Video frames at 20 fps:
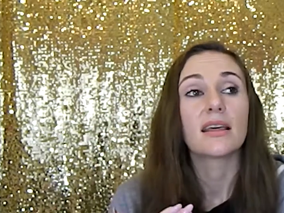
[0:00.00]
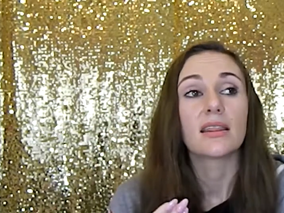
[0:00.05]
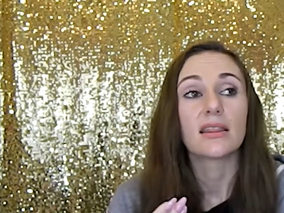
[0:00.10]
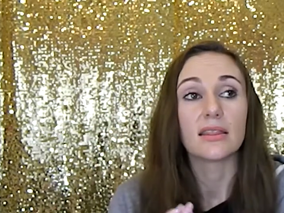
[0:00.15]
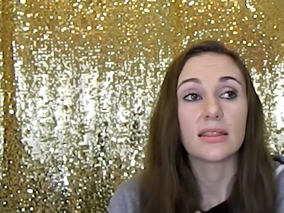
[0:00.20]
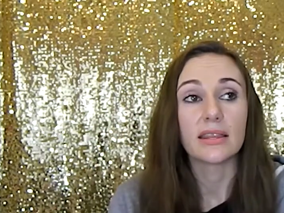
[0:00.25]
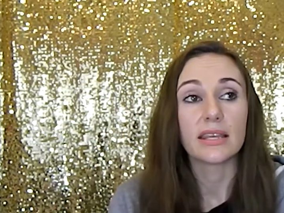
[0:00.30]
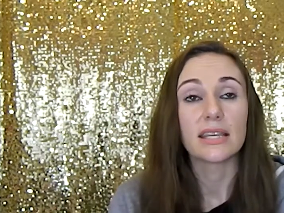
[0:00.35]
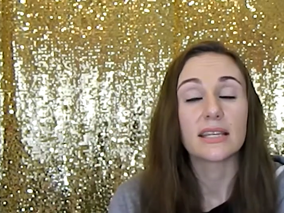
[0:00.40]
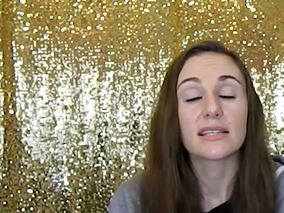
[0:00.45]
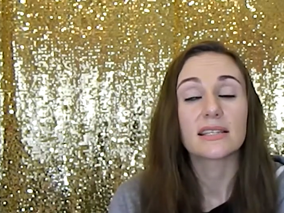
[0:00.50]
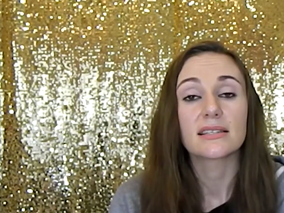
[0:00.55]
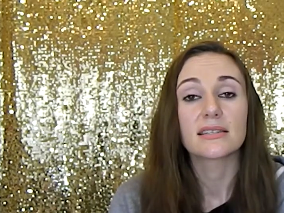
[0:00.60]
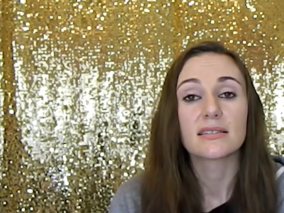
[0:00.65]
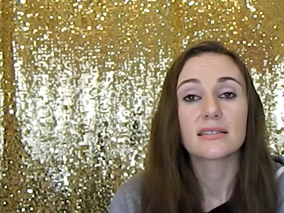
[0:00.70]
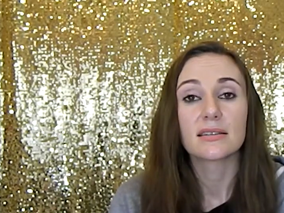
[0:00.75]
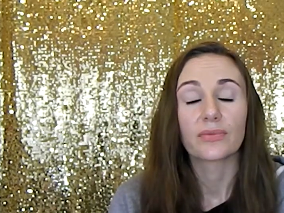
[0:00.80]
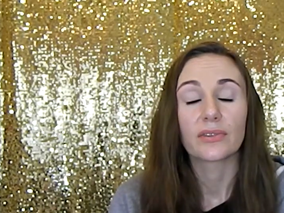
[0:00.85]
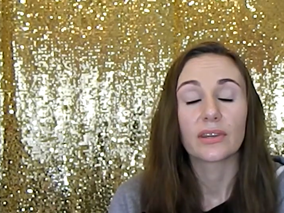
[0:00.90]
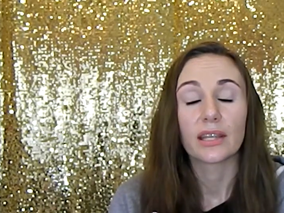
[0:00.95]

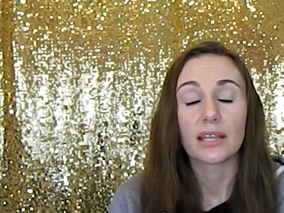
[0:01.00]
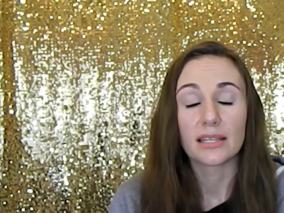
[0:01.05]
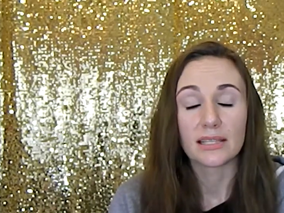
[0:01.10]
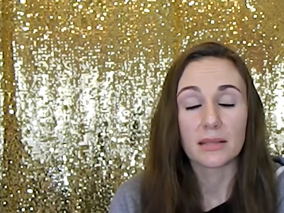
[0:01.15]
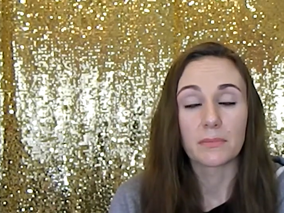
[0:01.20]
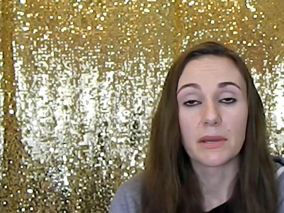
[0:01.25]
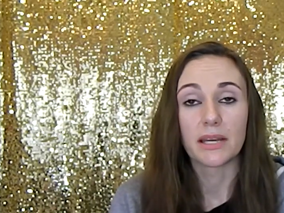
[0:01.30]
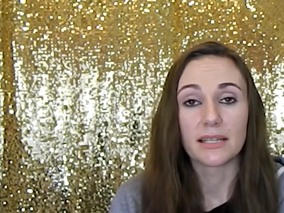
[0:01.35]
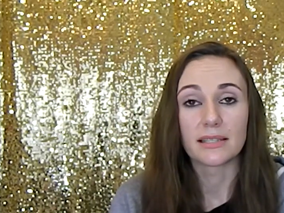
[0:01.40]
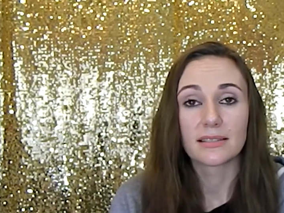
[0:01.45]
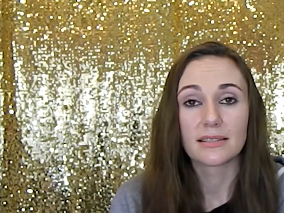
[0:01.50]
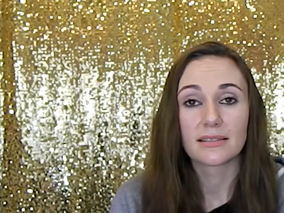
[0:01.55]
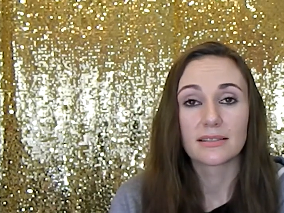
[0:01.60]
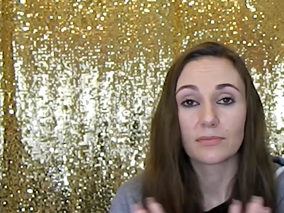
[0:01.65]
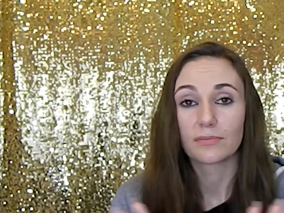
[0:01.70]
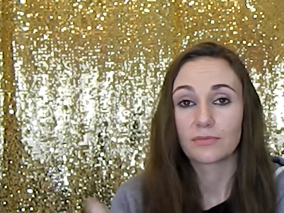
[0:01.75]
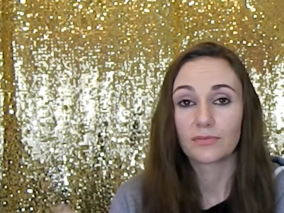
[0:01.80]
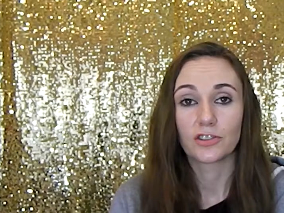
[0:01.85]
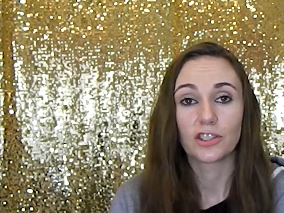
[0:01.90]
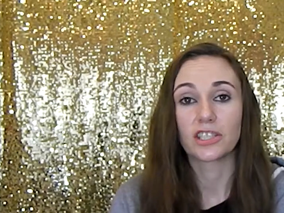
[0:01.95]
This is a must,
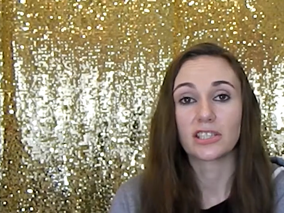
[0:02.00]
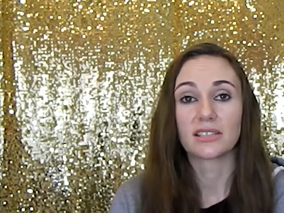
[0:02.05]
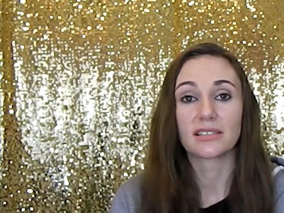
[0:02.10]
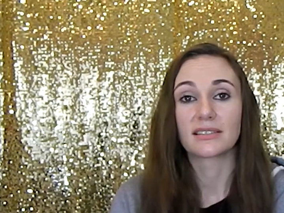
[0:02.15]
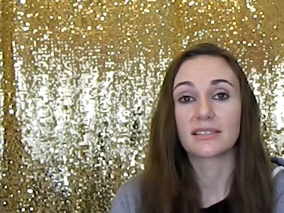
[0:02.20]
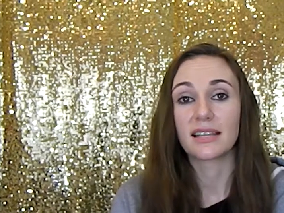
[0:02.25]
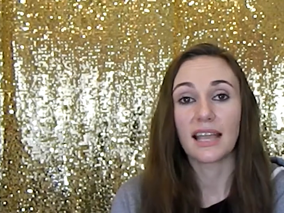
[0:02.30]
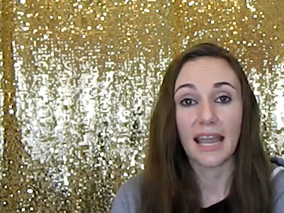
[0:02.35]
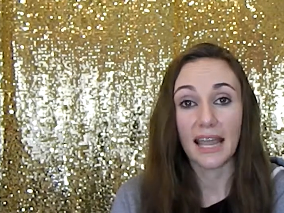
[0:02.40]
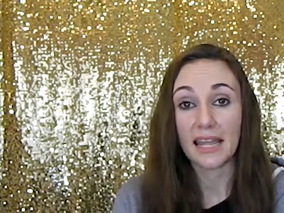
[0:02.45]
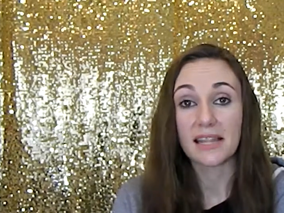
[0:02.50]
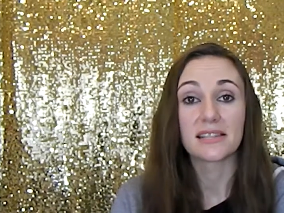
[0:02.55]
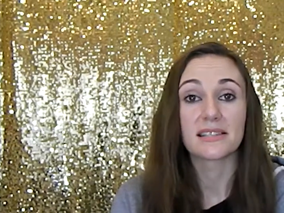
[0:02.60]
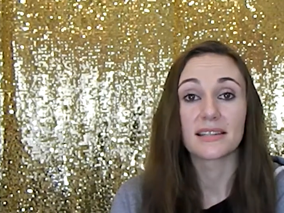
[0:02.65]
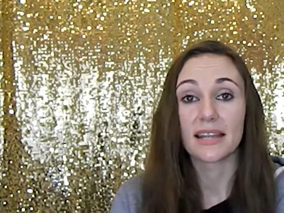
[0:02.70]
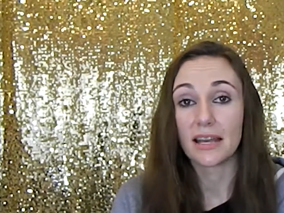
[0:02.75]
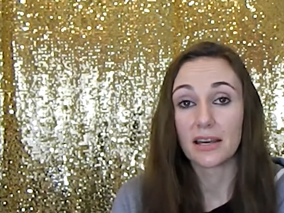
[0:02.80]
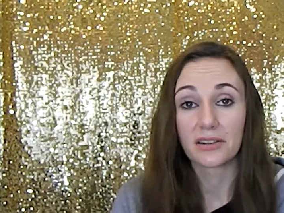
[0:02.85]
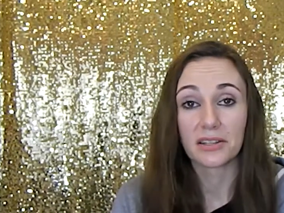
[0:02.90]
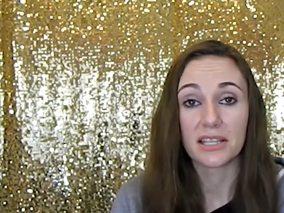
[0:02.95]
just hands
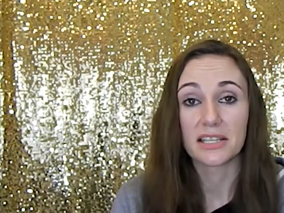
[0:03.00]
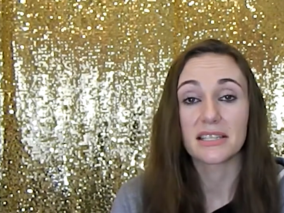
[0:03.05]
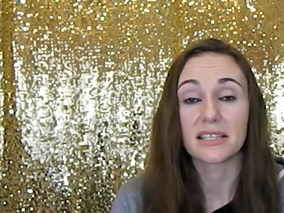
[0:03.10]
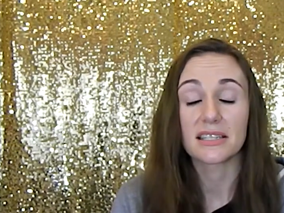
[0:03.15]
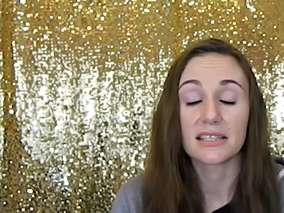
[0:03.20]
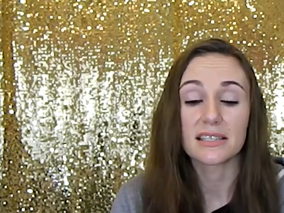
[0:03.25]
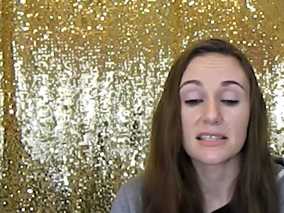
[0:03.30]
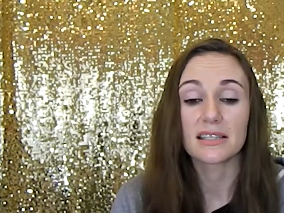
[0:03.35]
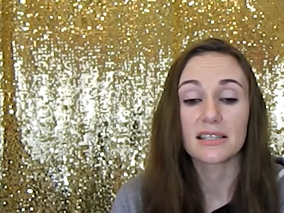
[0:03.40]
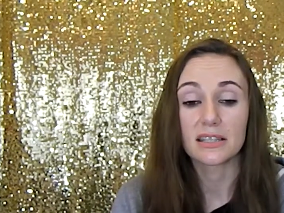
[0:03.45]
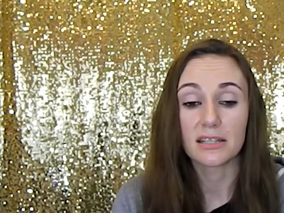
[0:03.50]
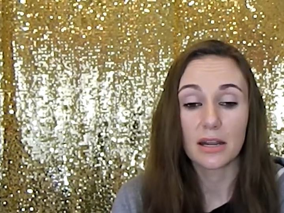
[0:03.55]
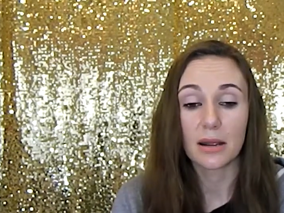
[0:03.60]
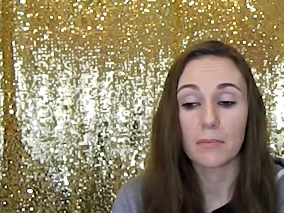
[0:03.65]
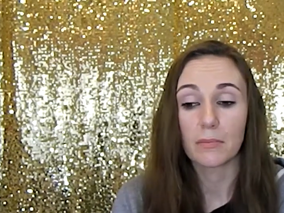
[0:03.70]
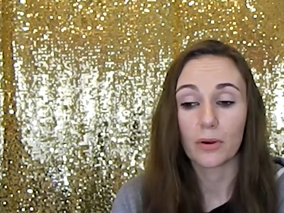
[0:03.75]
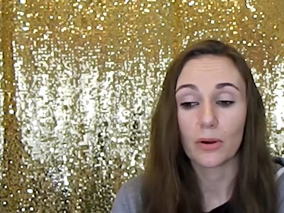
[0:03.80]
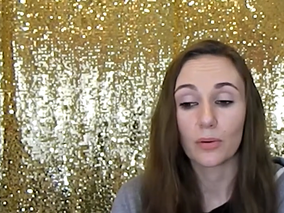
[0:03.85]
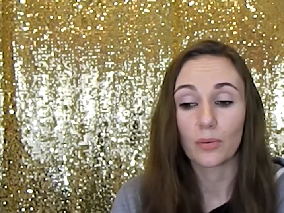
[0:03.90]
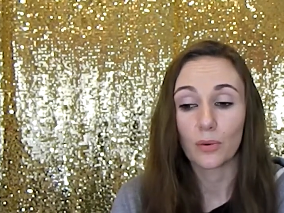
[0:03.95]
down. This is the
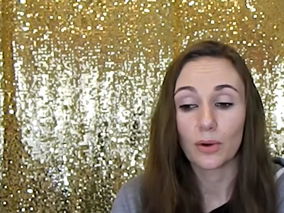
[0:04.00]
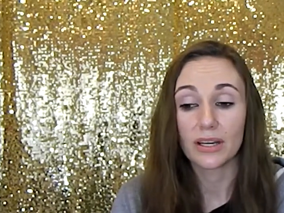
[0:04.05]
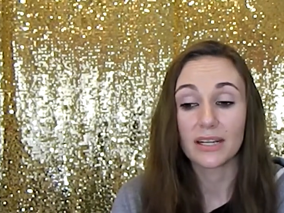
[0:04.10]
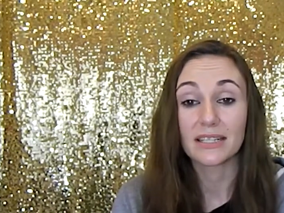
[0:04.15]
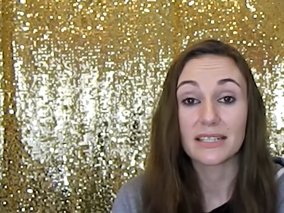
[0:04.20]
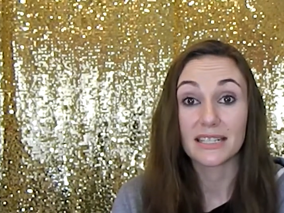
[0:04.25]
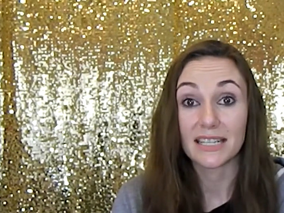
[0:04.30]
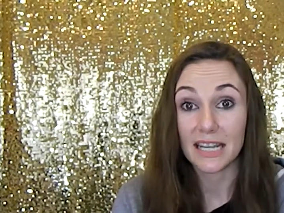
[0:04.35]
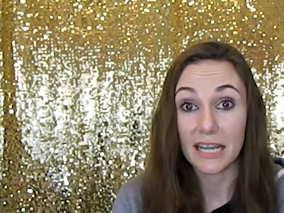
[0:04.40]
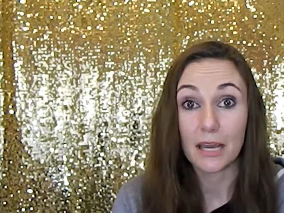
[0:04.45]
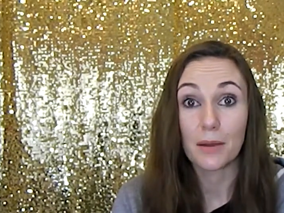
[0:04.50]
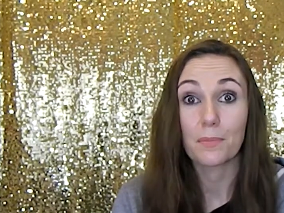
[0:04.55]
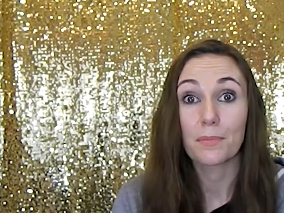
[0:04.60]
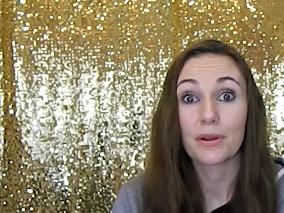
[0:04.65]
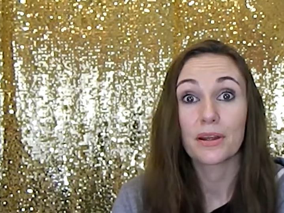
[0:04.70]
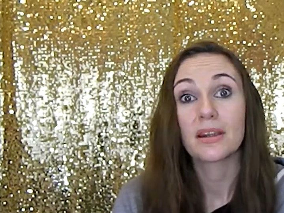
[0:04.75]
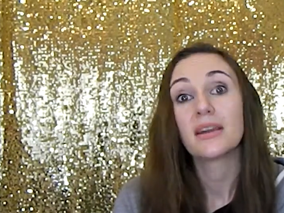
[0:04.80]
#1 tip